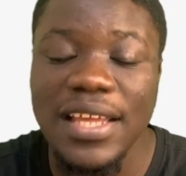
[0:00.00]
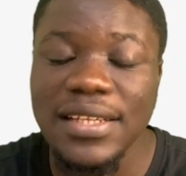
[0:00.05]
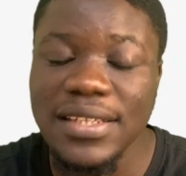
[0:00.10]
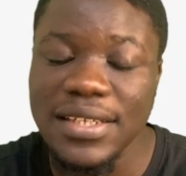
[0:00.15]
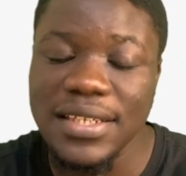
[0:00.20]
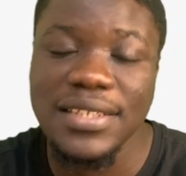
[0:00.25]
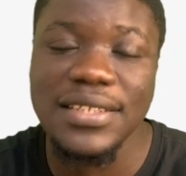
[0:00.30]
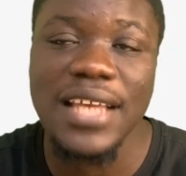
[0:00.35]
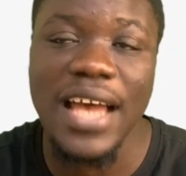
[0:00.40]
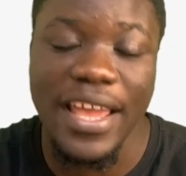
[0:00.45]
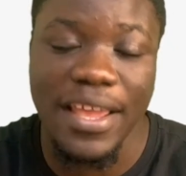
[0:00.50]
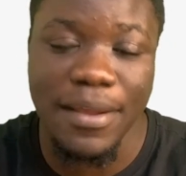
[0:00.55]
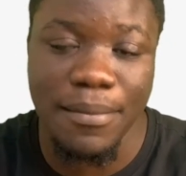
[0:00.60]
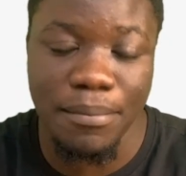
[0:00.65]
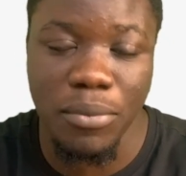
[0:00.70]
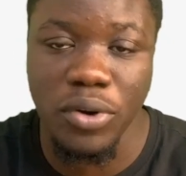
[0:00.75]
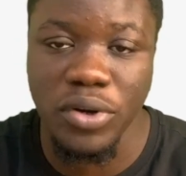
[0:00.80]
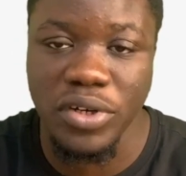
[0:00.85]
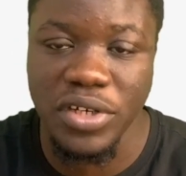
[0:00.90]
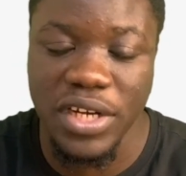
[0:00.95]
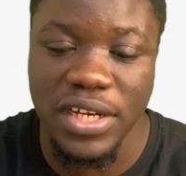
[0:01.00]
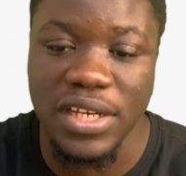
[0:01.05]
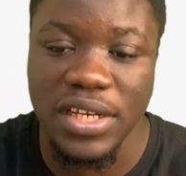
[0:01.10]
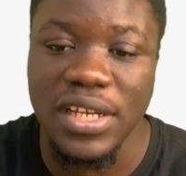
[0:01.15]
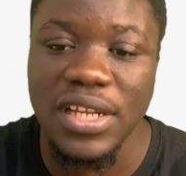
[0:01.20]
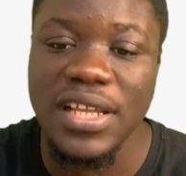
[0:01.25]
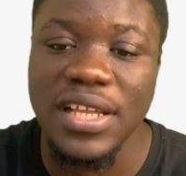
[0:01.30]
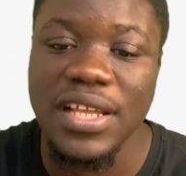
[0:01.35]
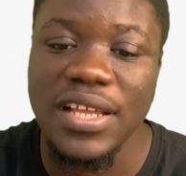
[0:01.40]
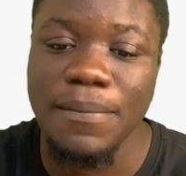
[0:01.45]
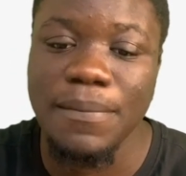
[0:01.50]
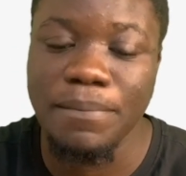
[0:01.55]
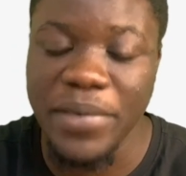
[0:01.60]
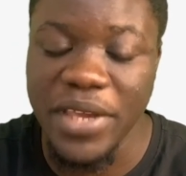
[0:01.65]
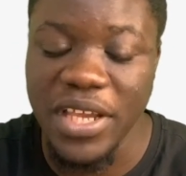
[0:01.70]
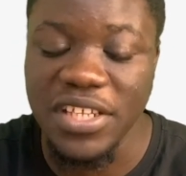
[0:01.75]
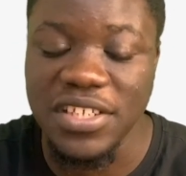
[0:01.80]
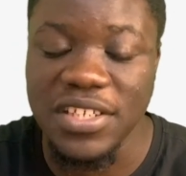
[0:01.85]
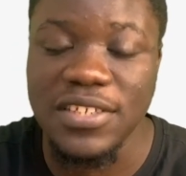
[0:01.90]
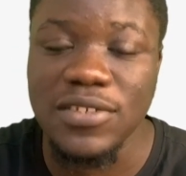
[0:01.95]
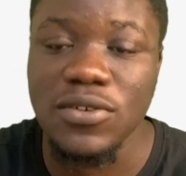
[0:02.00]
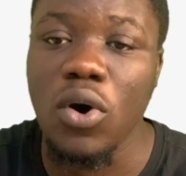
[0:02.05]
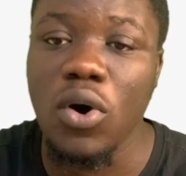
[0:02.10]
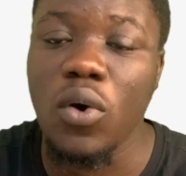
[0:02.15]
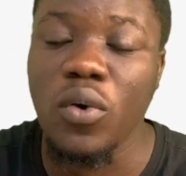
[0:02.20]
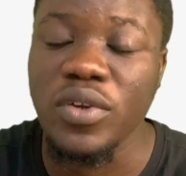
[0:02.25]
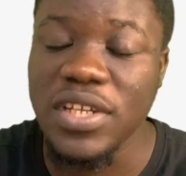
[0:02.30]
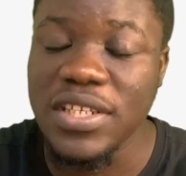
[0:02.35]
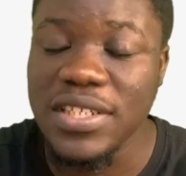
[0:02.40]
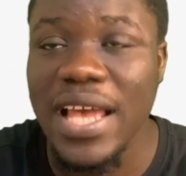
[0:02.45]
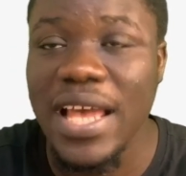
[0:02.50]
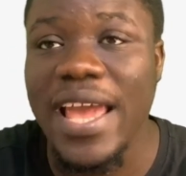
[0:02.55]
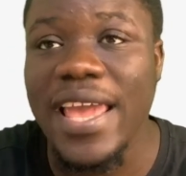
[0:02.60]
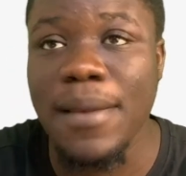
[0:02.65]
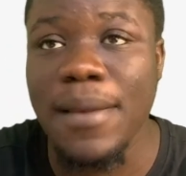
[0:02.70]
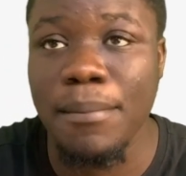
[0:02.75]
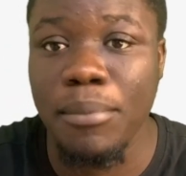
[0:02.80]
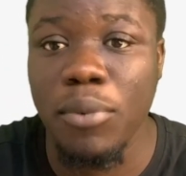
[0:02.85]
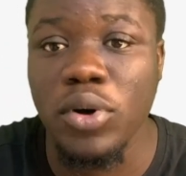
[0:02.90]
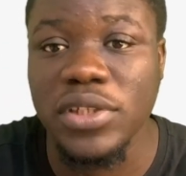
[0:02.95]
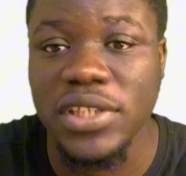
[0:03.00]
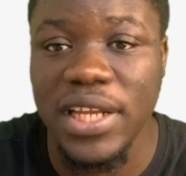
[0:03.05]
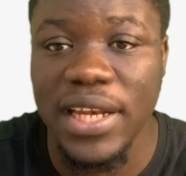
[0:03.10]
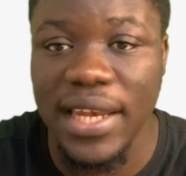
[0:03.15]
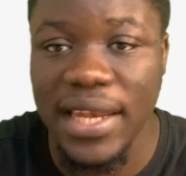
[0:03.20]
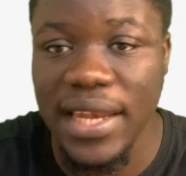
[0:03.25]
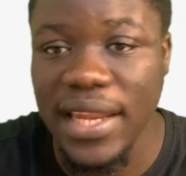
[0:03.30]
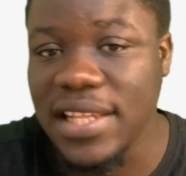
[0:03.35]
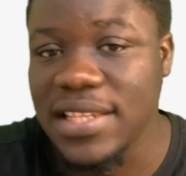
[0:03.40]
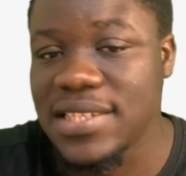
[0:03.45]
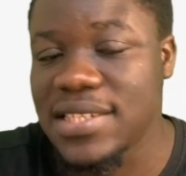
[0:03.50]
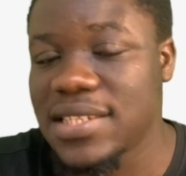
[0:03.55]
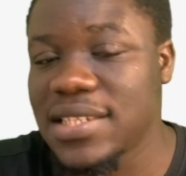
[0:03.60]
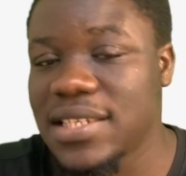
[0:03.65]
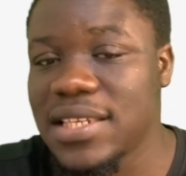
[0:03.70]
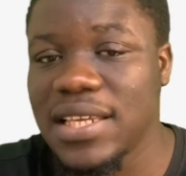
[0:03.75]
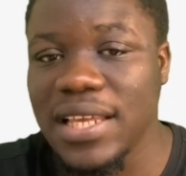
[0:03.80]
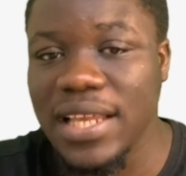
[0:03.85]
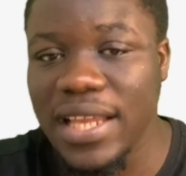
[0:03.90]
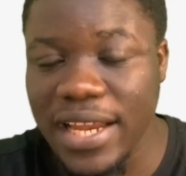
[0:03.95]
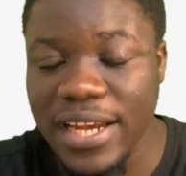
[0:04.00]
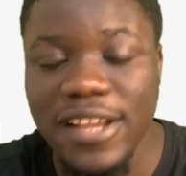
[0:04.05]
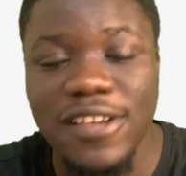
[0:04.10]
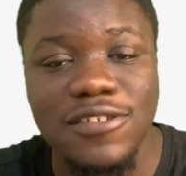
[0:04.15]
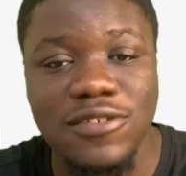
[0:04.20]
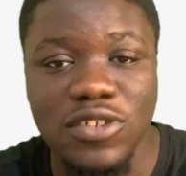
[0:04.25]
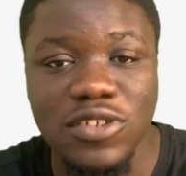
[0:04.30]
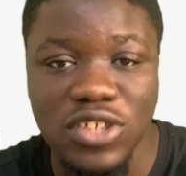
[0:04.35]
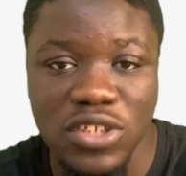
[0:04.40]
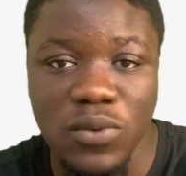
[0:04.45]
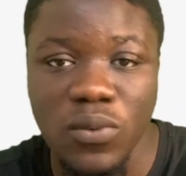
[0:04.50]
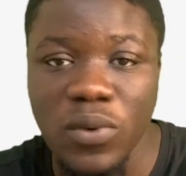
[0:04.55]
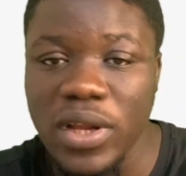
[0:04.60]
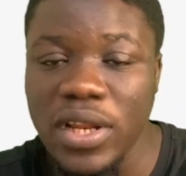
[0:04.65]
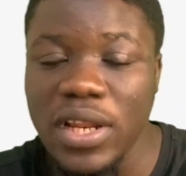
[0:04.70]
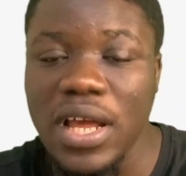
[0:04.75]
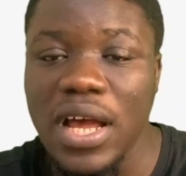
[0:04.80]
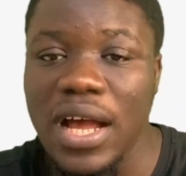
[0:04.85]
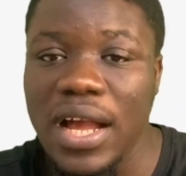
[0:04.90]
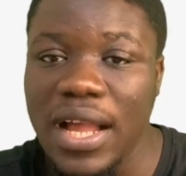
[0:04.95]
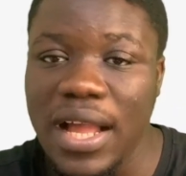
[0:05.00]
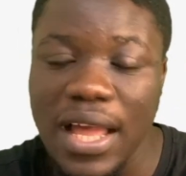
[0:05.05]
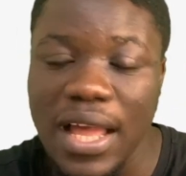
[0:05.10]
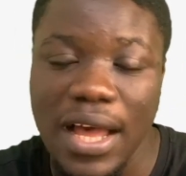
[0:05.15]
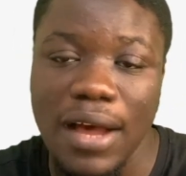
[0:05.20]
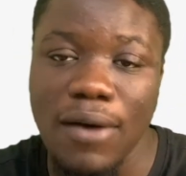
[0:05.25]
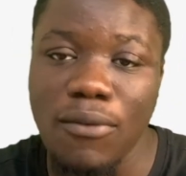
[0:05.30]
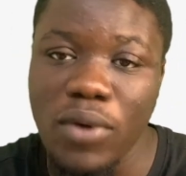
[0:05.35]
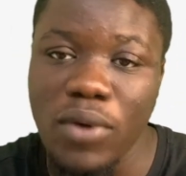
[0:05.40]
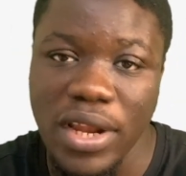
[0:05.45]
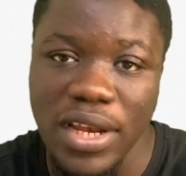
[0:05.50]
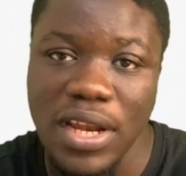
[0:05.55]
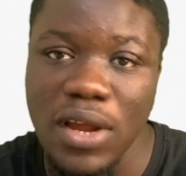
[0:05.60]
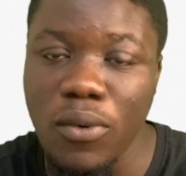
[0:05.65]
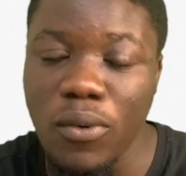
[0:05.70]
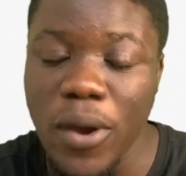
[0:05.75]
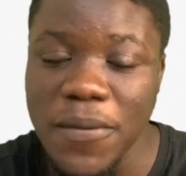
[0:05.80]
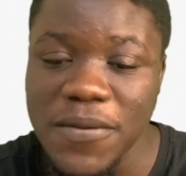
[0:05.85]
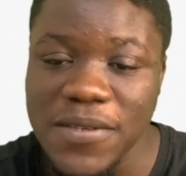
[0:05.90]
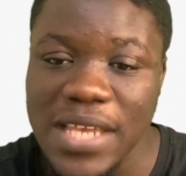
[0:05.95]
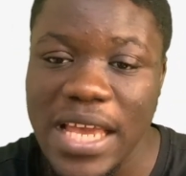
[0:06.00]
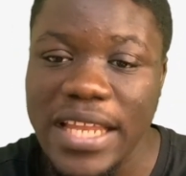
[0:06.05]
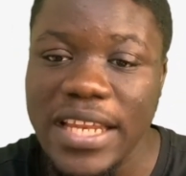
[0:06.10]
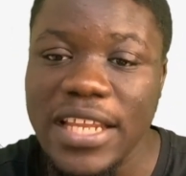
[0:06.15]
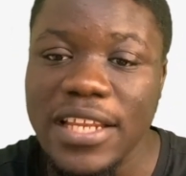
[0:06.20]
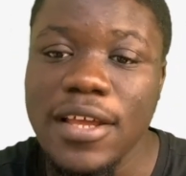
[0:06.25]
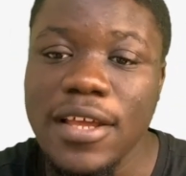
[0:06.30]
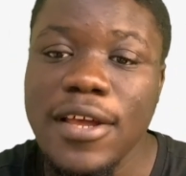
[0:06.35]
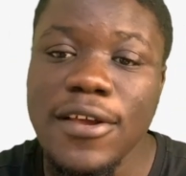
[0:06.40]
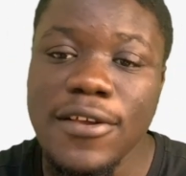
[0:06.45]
these are important pages or these are important links gare su shi ga wannan website din.